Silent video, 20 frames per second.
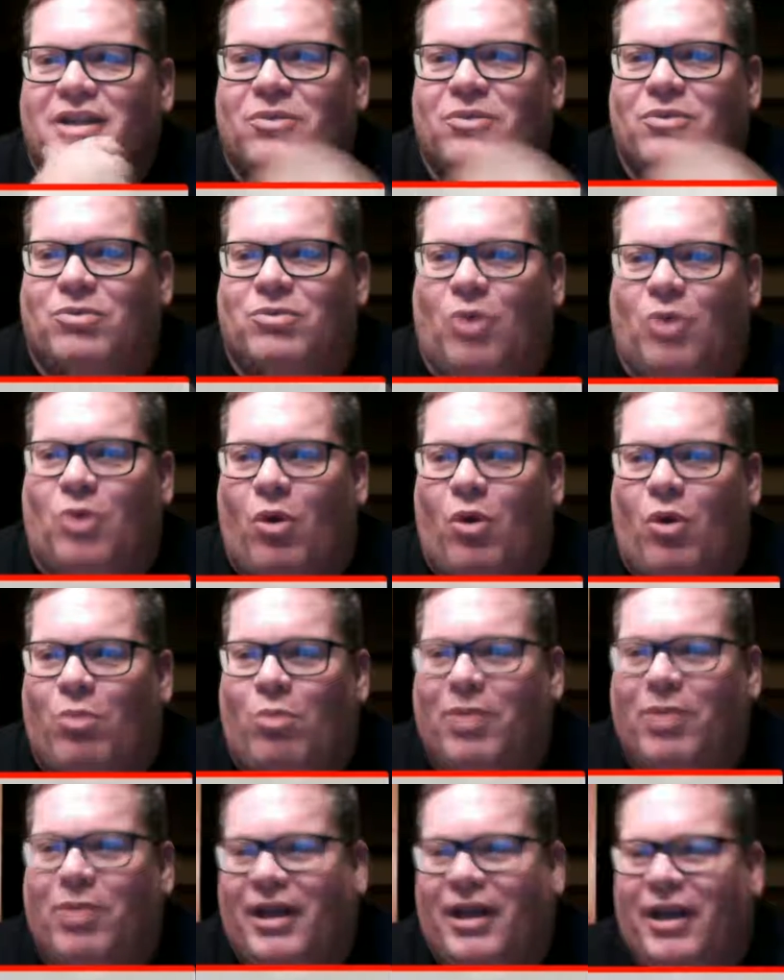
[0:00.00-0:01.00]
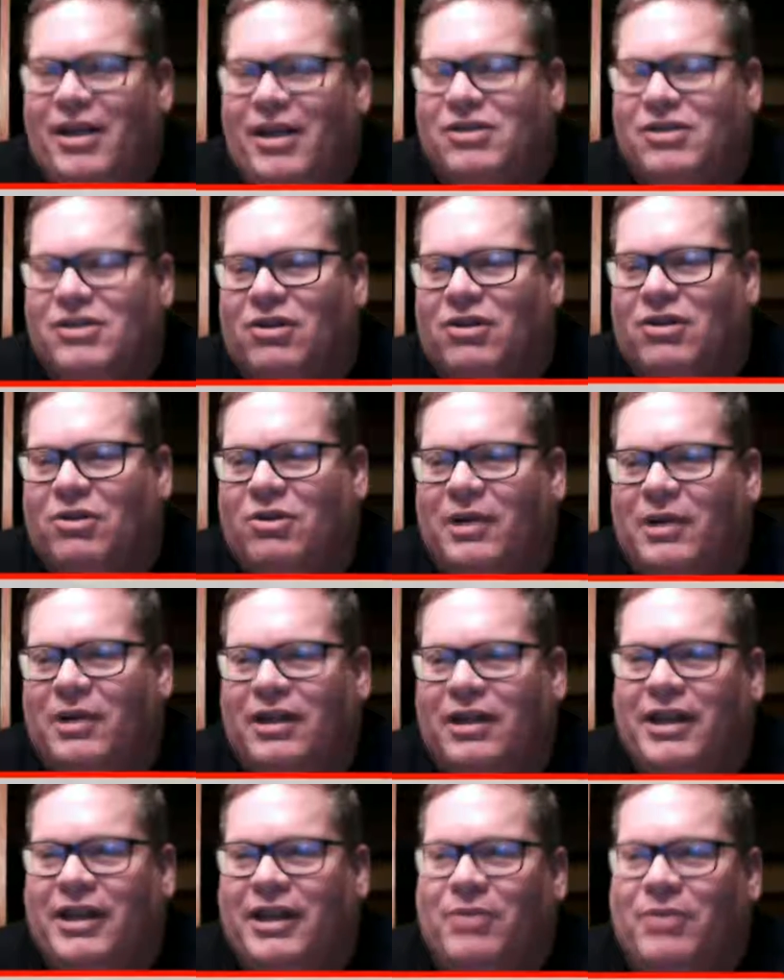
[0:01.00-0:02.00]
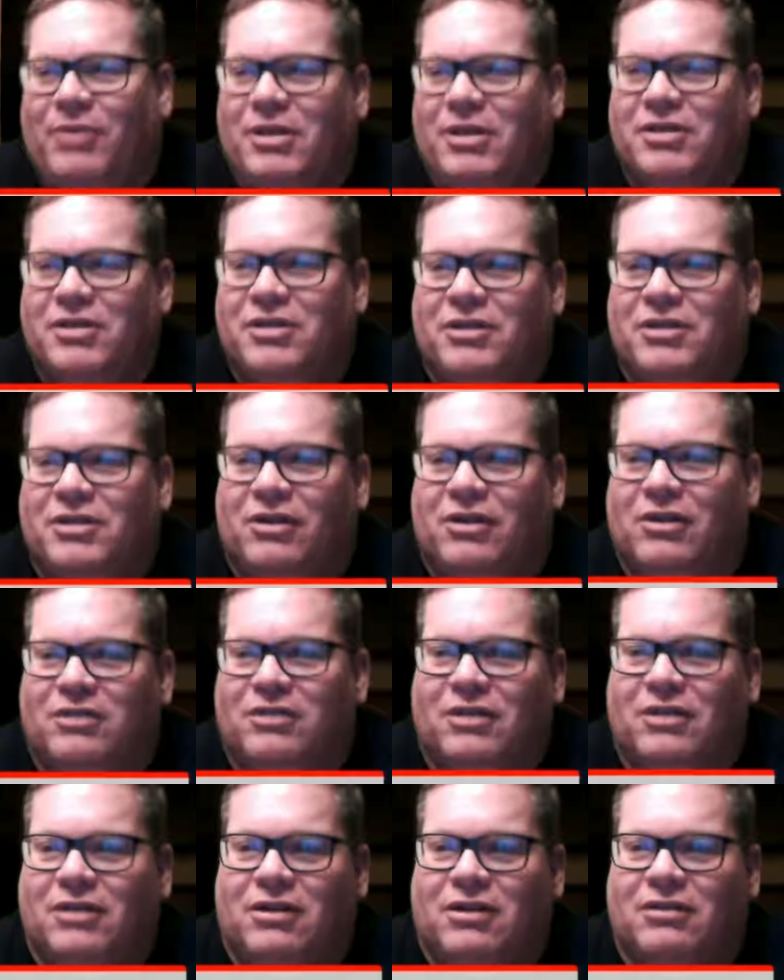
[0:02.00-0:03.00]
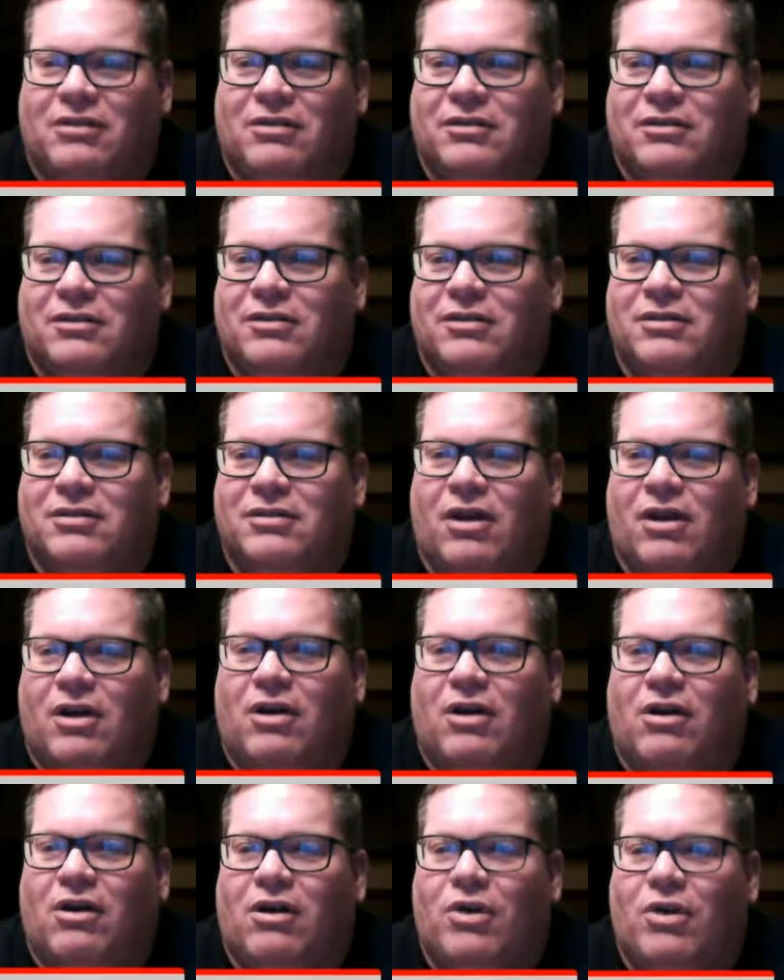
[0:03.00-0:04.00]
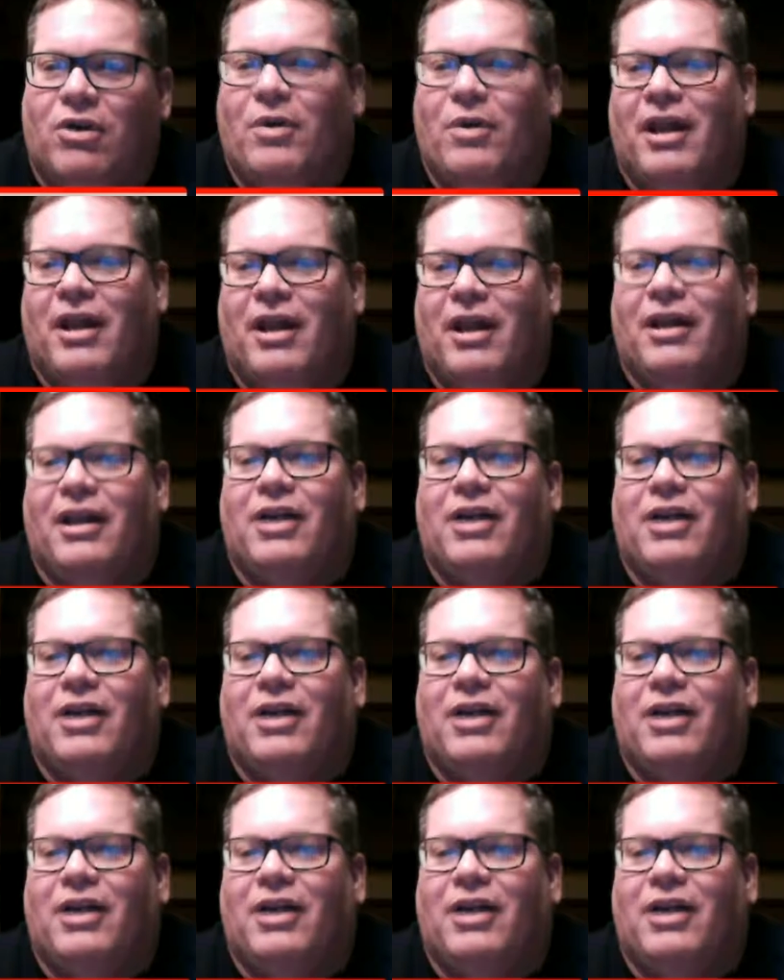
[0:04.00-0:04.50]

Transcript: role plays ROLE. We just are all ROLL